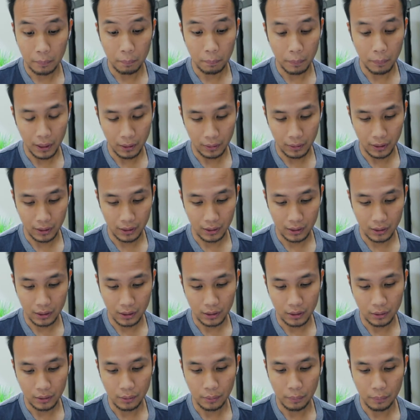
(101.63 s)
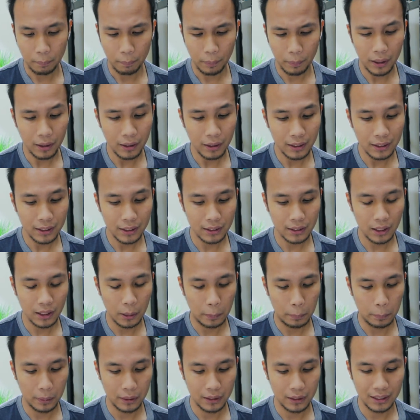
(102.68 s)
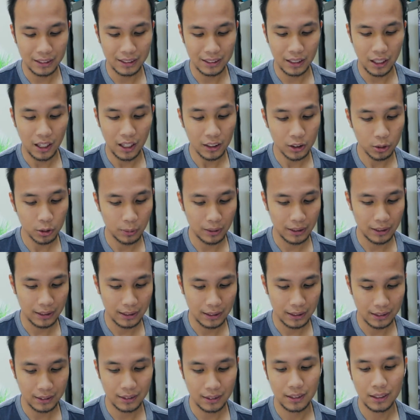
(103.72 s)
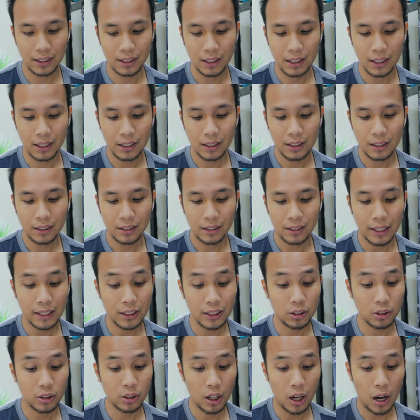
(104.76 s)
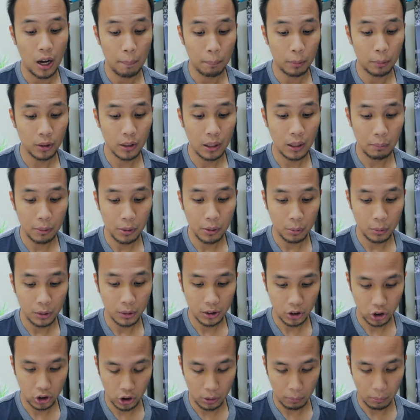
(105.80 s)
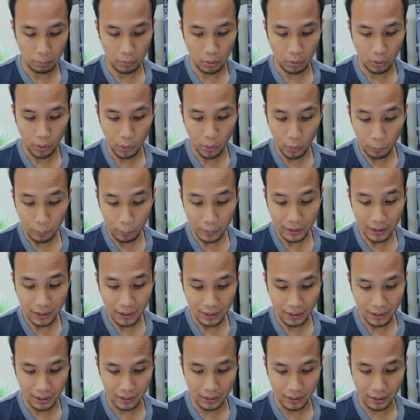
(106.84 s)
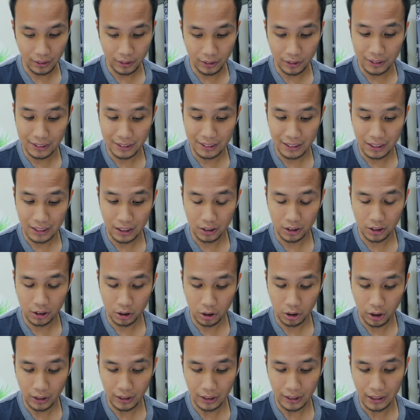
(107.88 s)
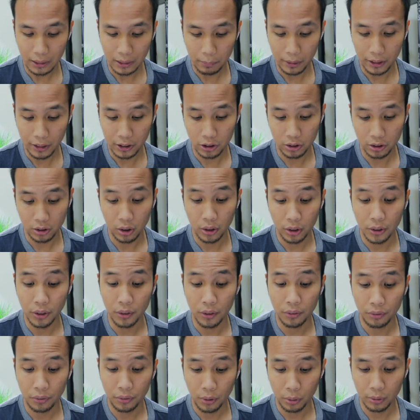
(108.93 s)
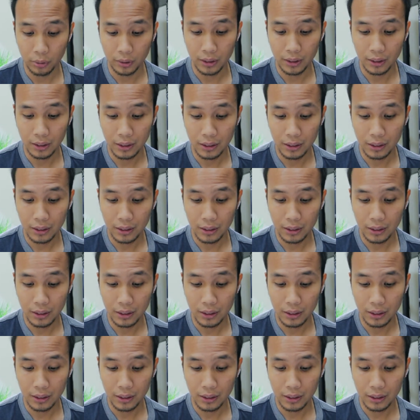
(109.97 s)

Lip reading: Pairing. Pairing this AirPod is actually easy. Takes to the Apple W1 chip, open the lid and you'll see a short animation on your phone.